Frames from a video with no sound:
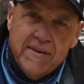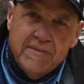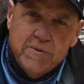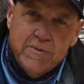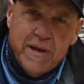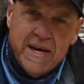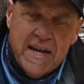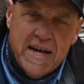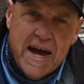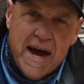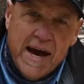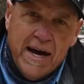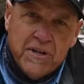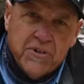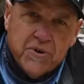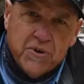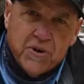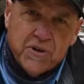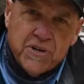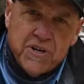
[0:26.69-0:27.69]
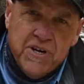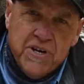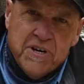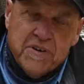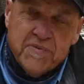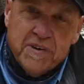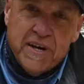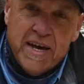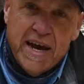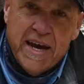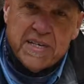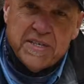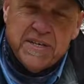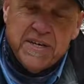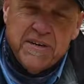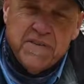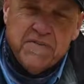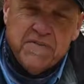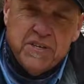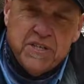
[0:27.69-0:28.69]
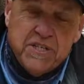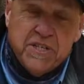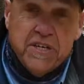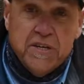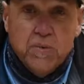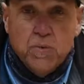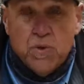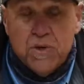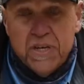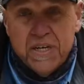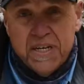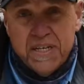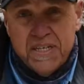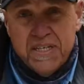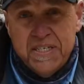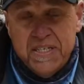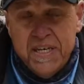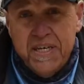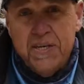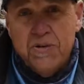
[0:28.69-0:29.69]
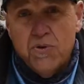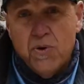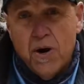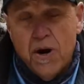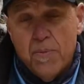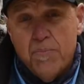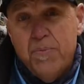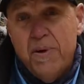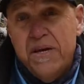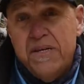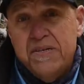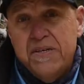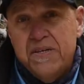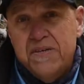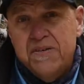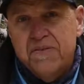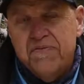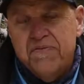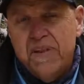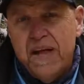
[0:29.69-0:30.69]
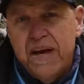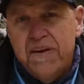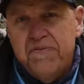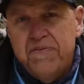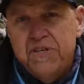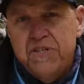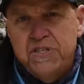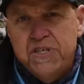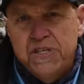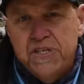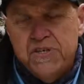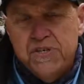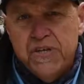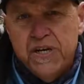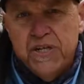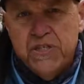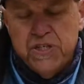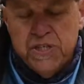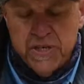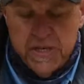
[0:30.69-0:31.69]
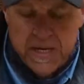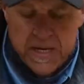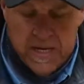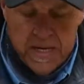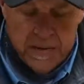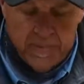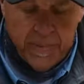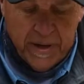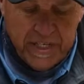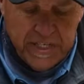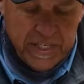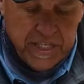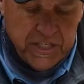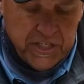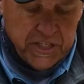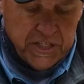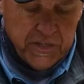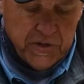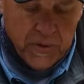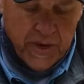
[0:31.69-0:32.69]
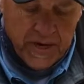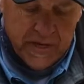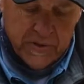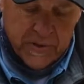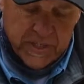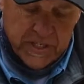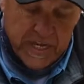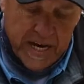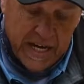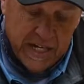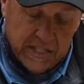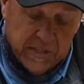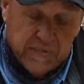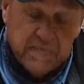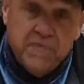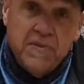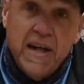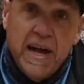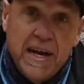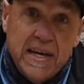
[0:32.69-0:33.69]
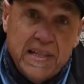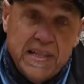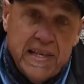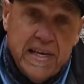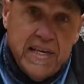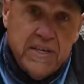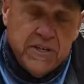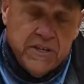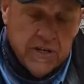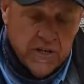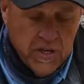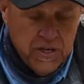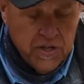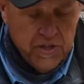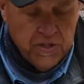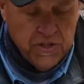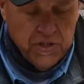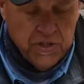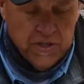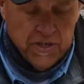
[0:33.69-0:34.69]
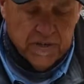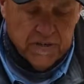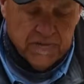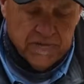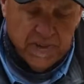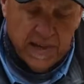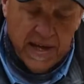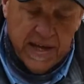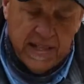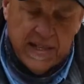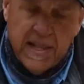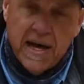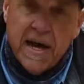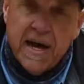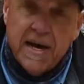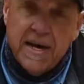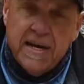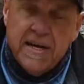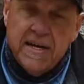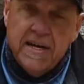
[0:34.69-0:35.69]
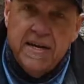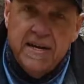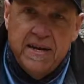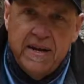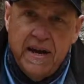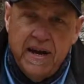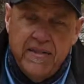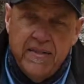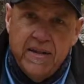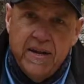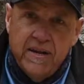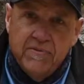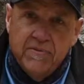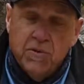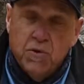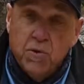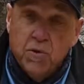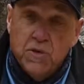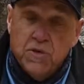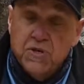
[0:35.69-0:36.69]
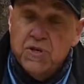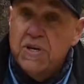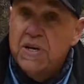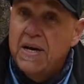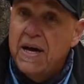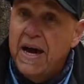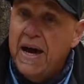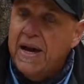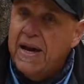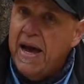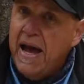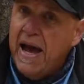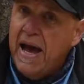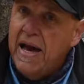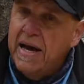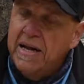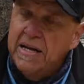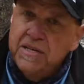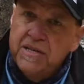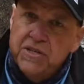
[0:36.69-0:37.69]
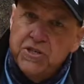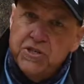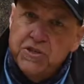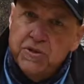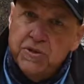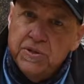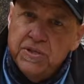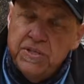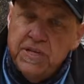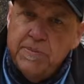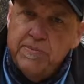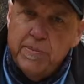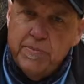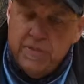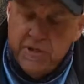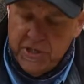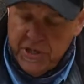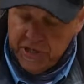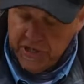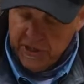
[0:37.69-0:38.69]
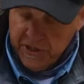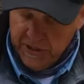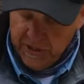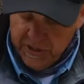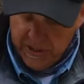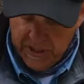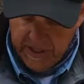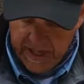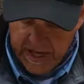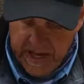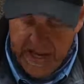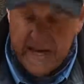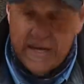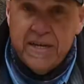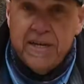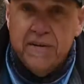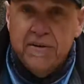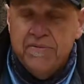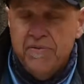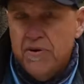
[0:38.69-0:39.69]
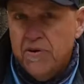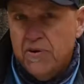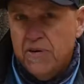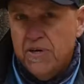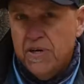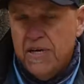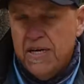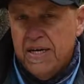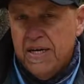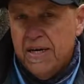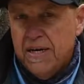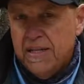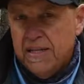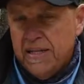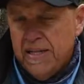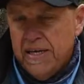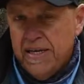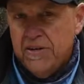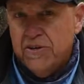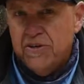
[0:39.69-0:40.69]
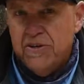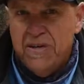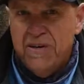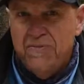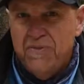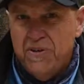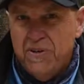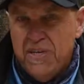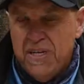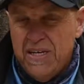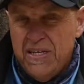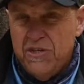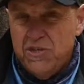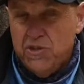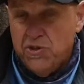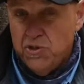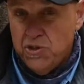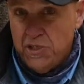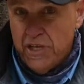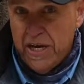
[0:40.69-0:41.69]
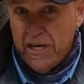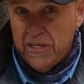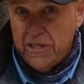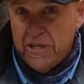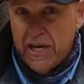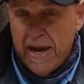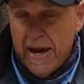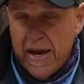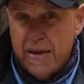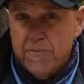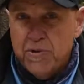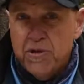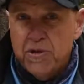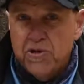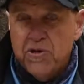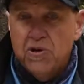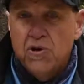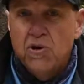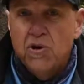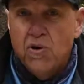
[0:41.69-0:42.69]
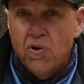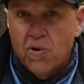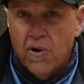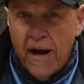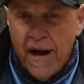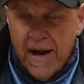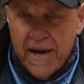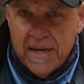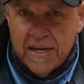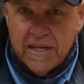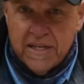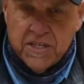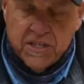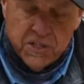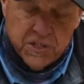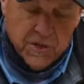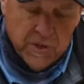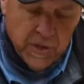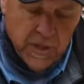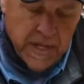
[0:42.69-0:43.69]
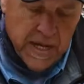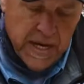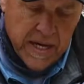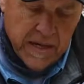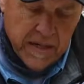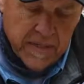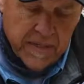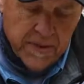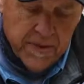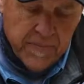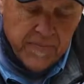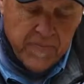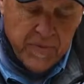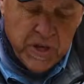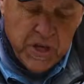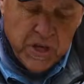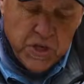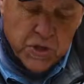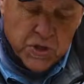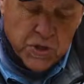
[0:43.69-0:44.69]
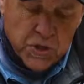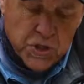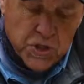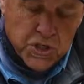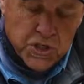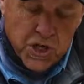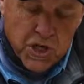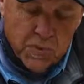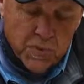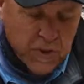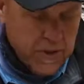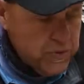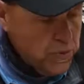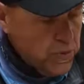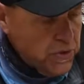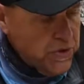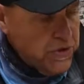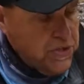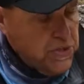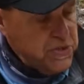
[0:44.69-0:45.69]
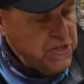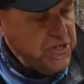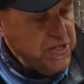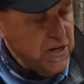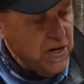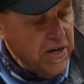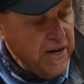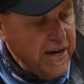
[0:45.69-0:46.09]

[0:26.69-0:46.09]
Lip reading: everybody, Al Norker here for KastKing Fishing, and we're going to continue our basics of fly fishing discussion by teaching you how to attach fly leader to your fly line, and then of course how to add additional tippet material to the end of your leader if you need to change diameter or add additional length. So to start with, we're using our